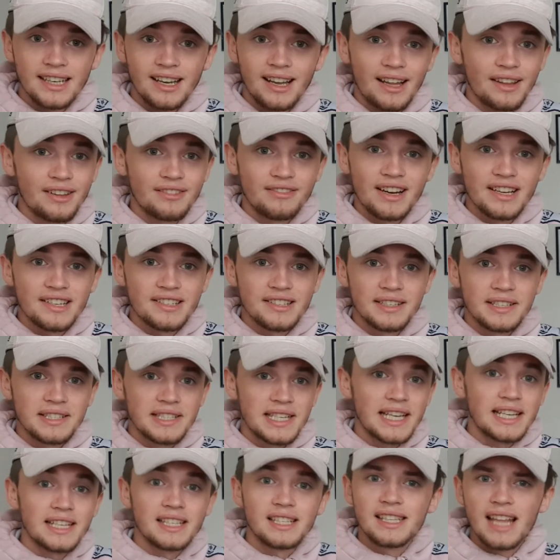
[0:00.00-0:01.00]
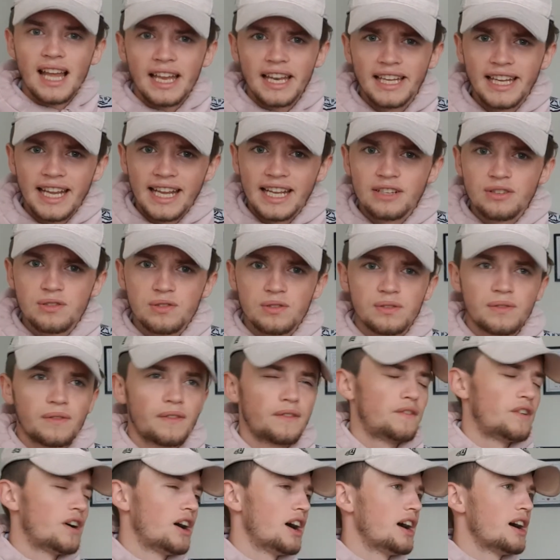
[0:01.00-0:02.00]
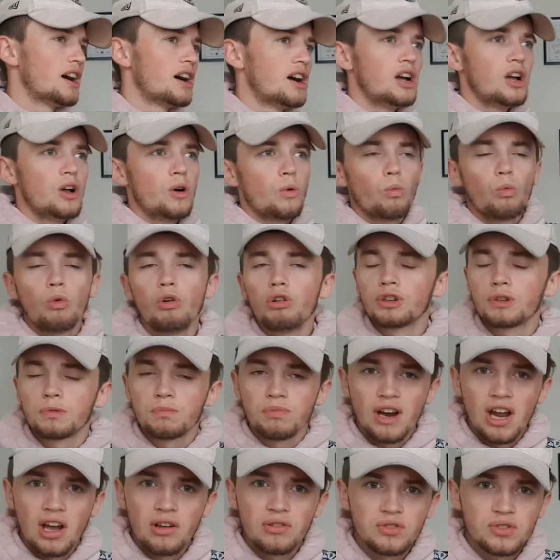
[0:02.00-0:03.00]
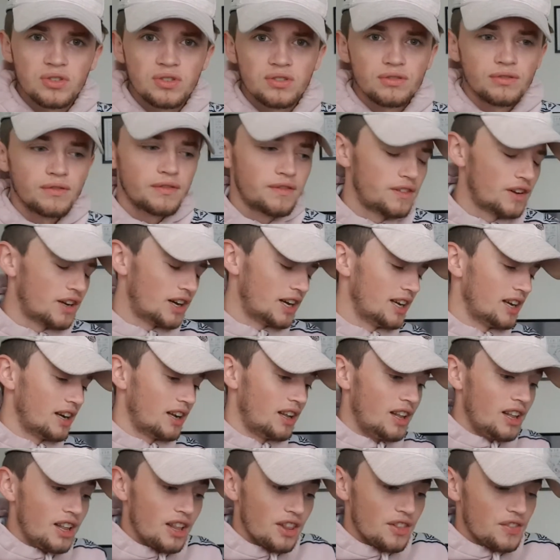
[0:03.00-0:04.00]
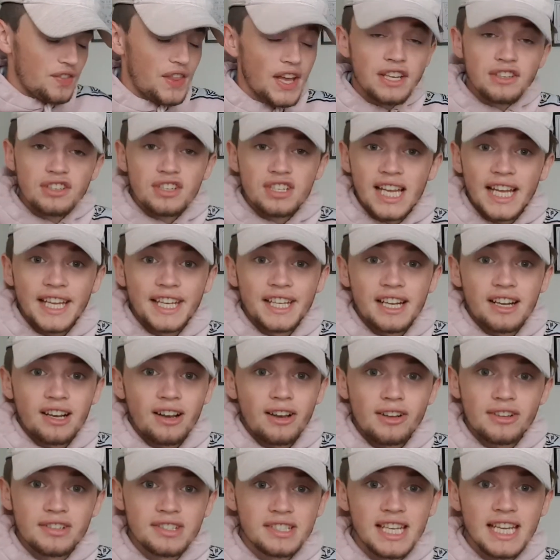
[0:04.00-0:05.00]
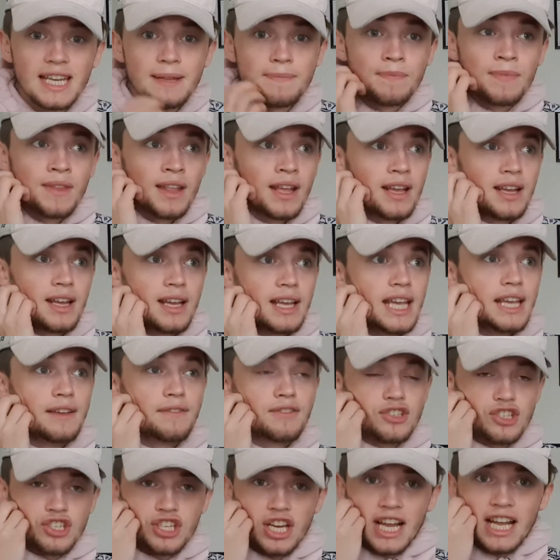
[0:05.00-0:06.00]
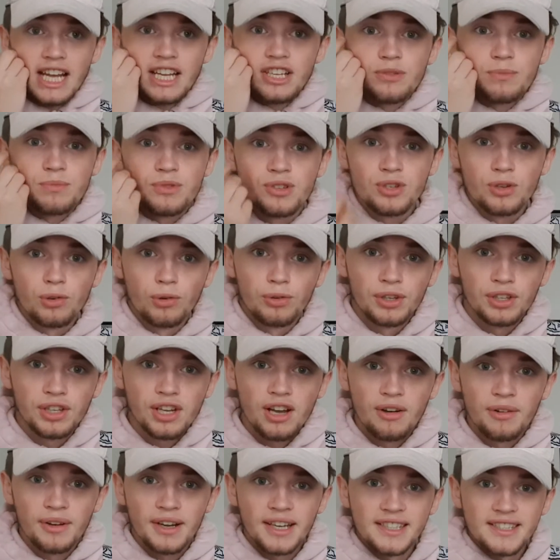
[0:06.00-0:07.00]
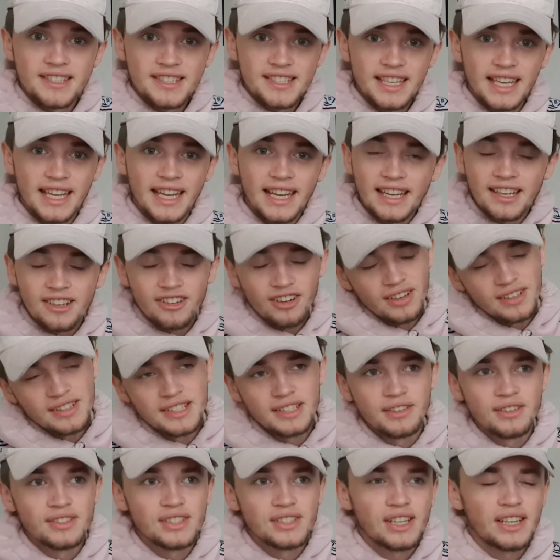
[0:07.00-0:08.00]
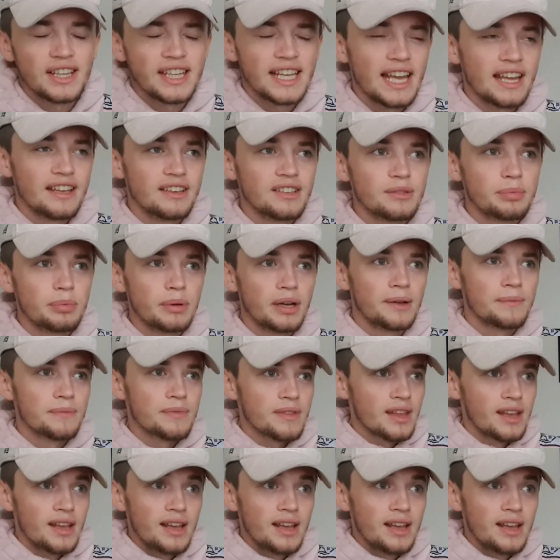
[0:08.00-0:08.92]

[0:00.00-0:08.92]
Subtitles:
Like, the rest of the season, Danny Ings was on fire. Ward-Prowse was on fire. They just had a class team. Even Shea Adams scored a goal against City. Granted, it was at the end, but...